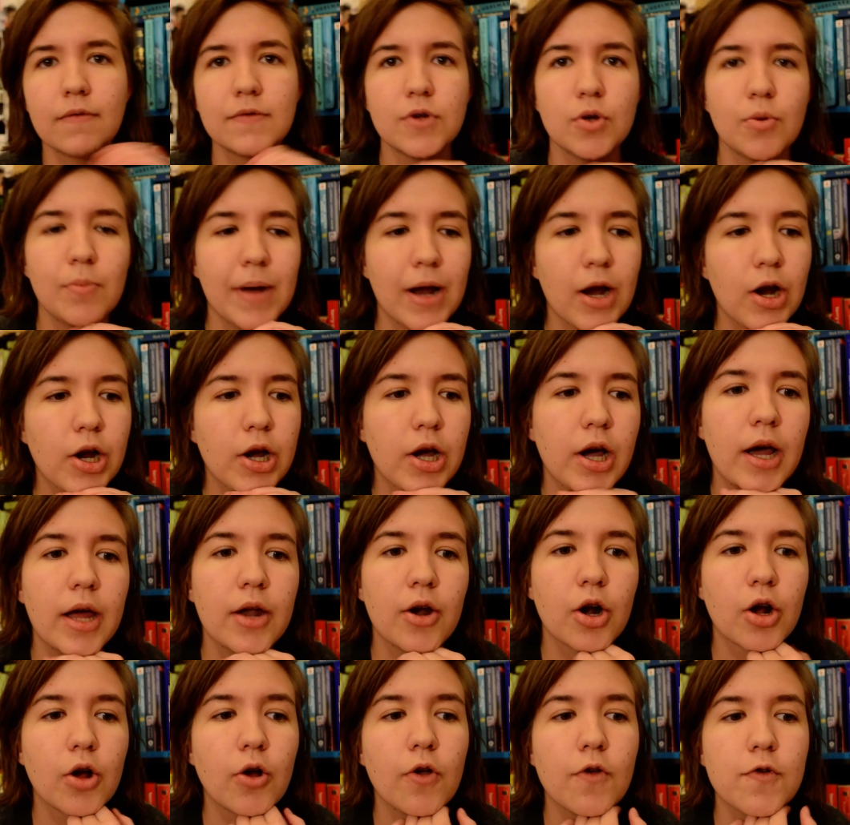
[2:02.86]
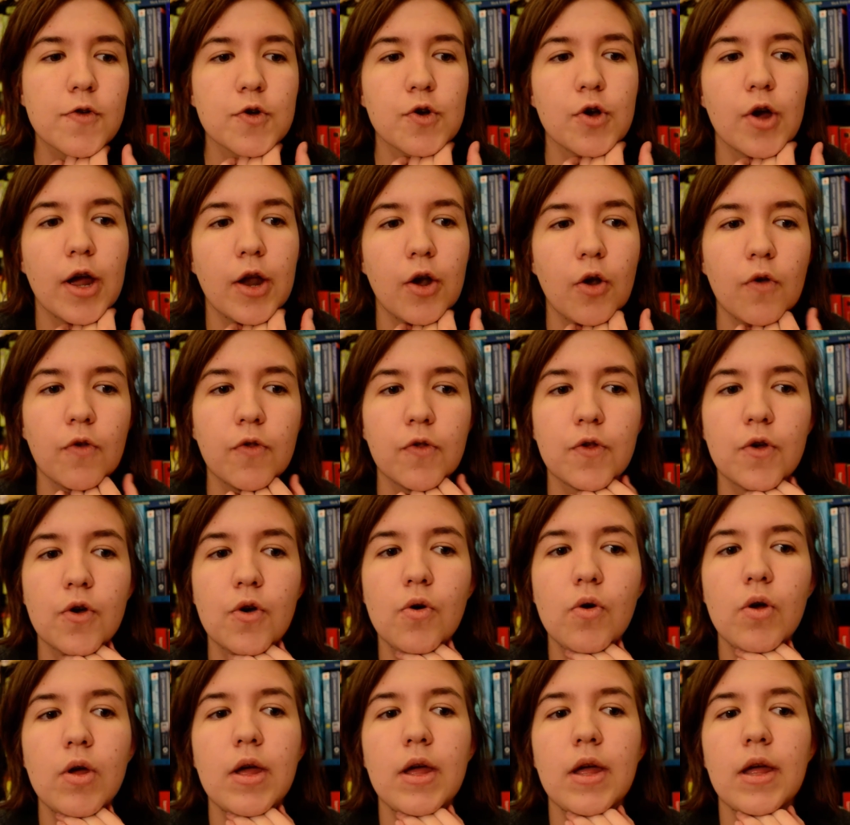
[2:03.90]
to America and our culture and
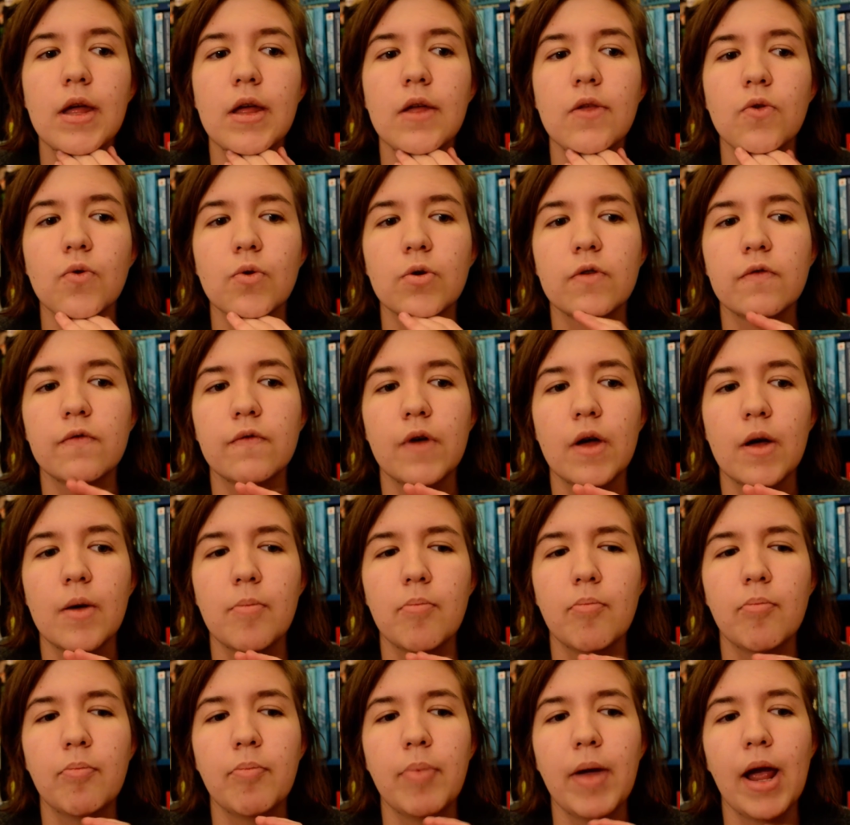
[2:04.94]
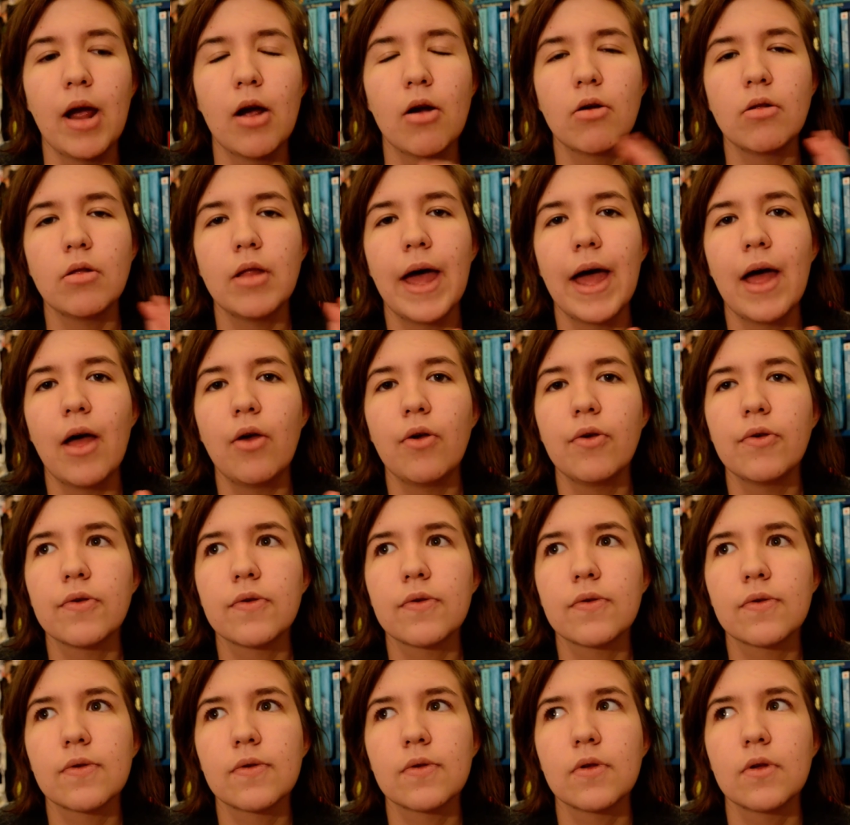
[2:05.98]
also sort of um,
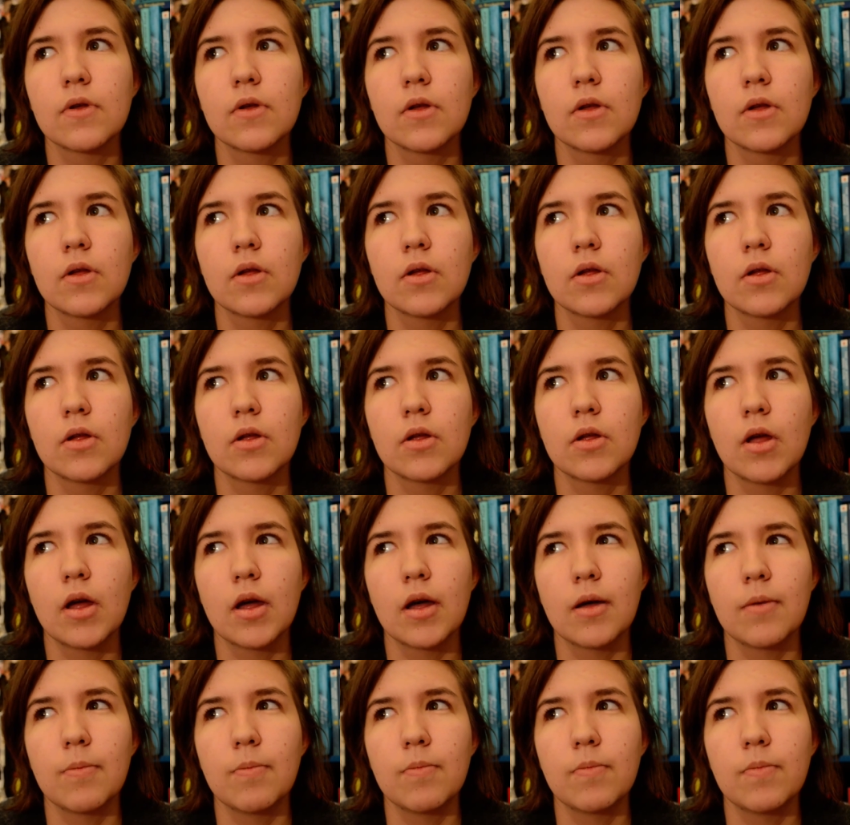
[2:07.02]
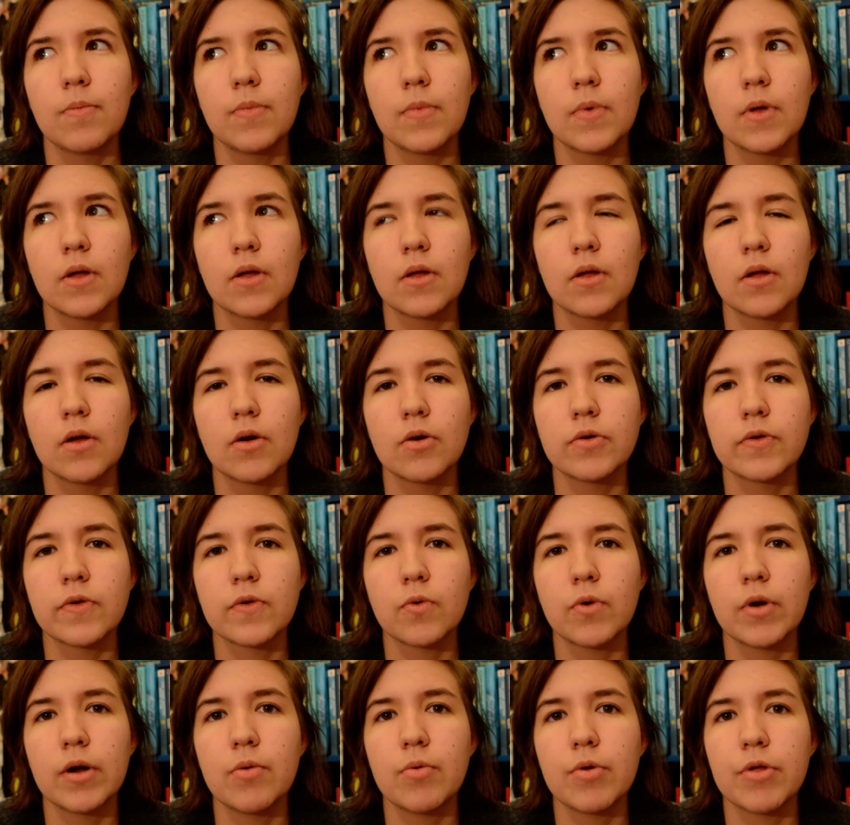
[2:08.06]
parallels um, her
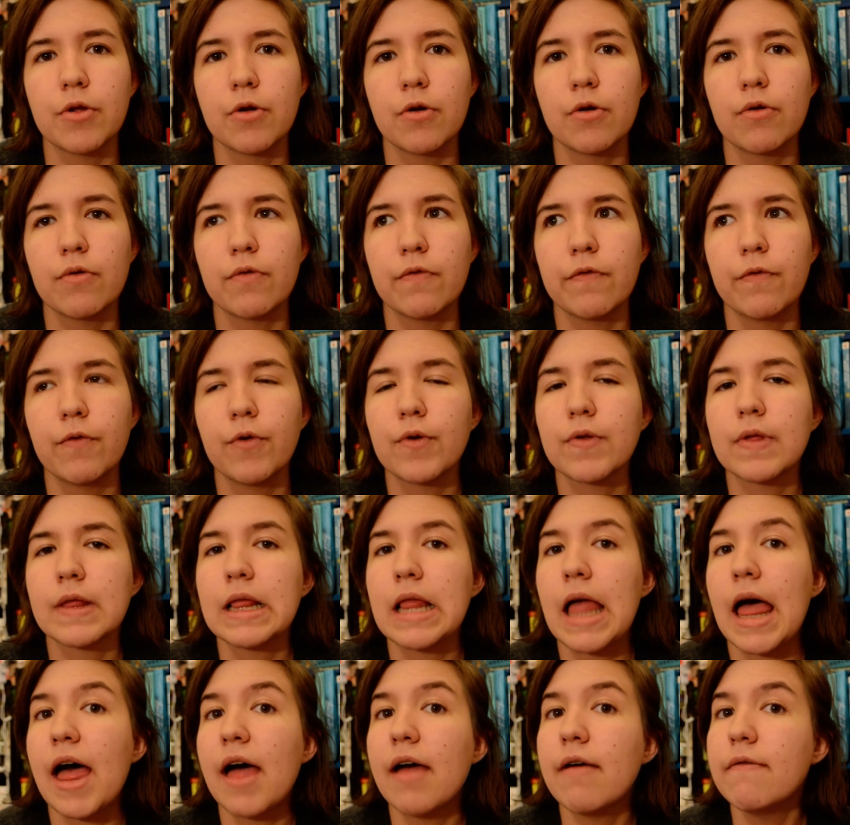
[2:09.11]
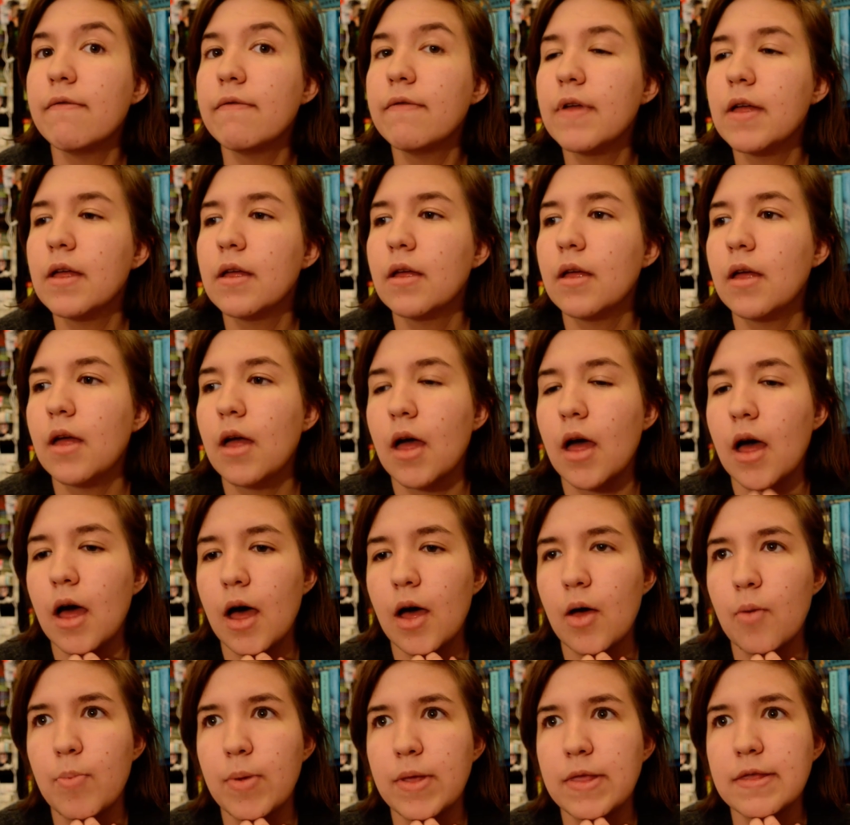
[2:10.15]
story with her first love,
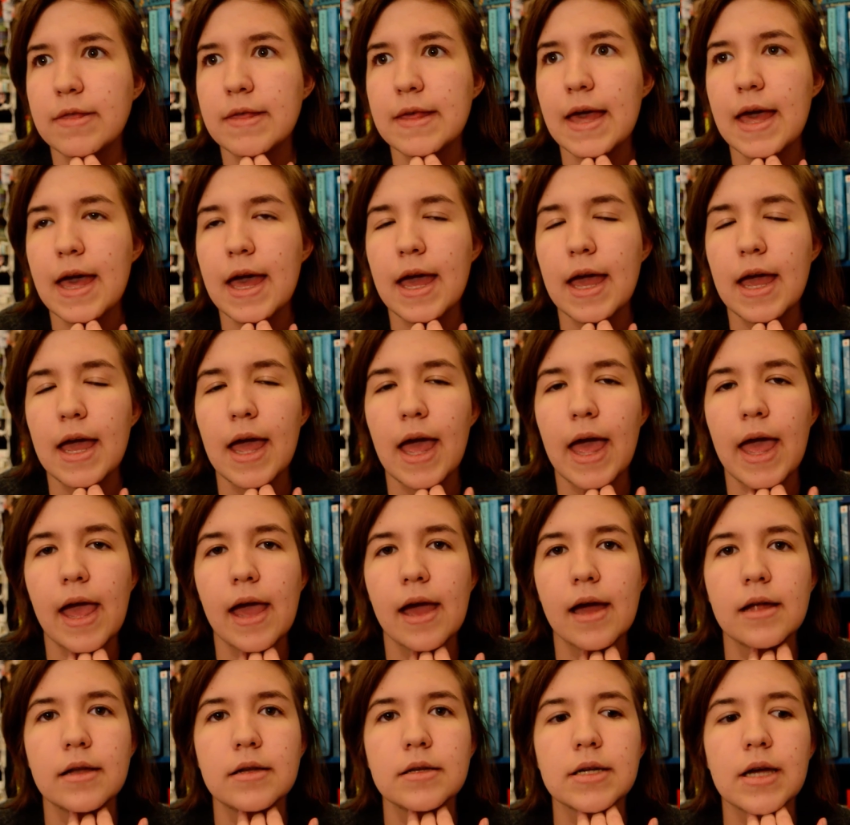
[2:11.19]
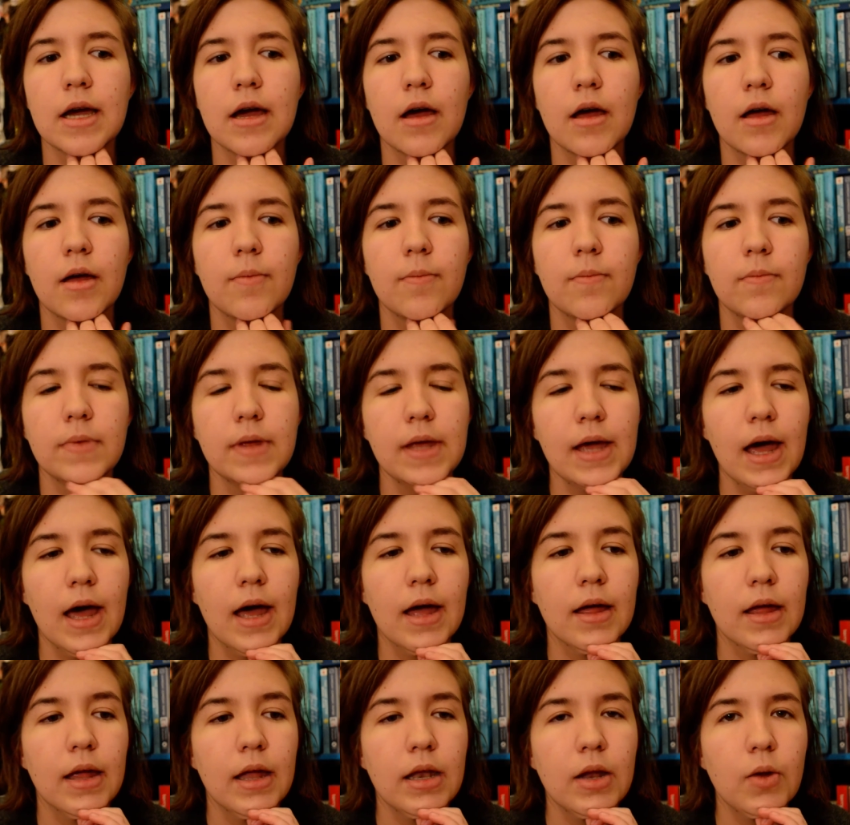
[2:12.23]
mm. Obinze, and um, yeah,
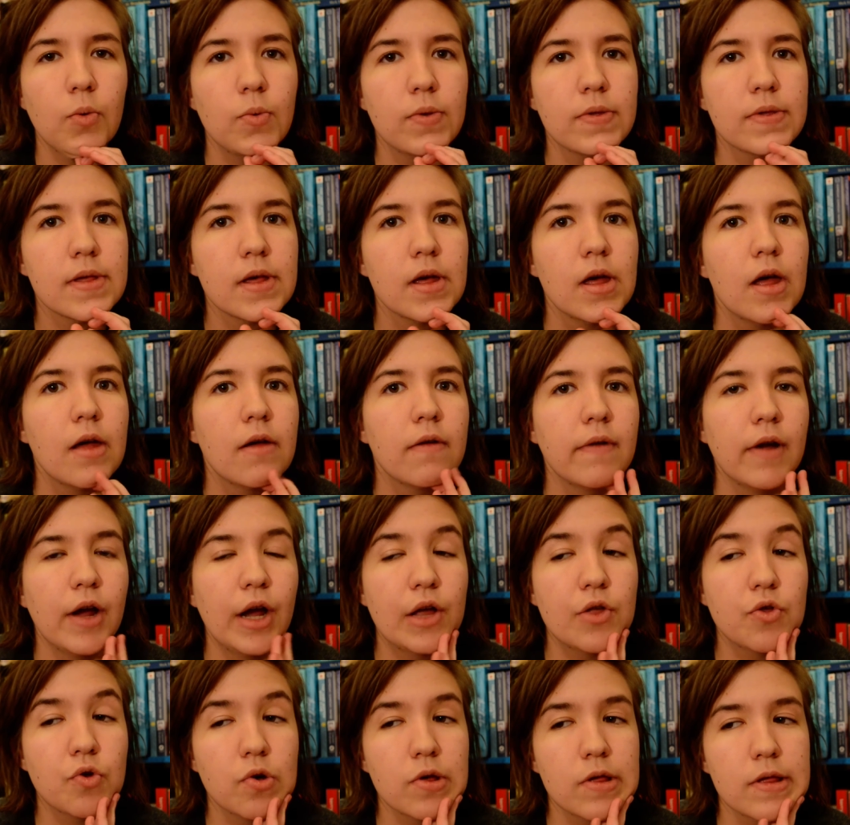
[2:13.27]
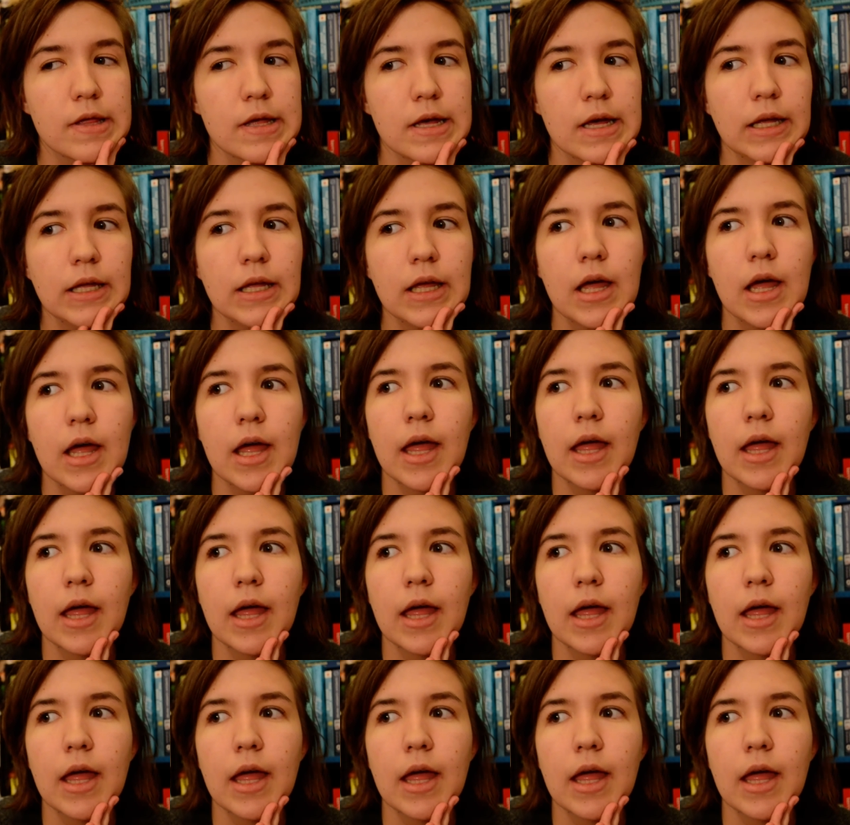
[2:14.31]
and it was very interesting.